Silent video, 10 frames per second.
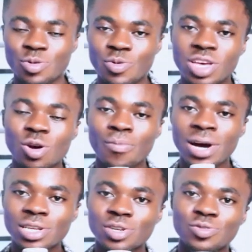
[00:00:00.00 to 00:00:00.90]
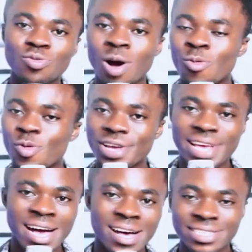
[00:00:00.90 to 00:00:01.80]
where your man they do and more
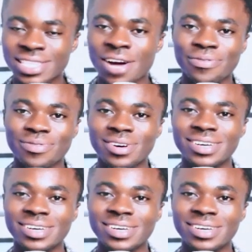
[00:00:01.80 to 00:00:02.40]
yeah stuff.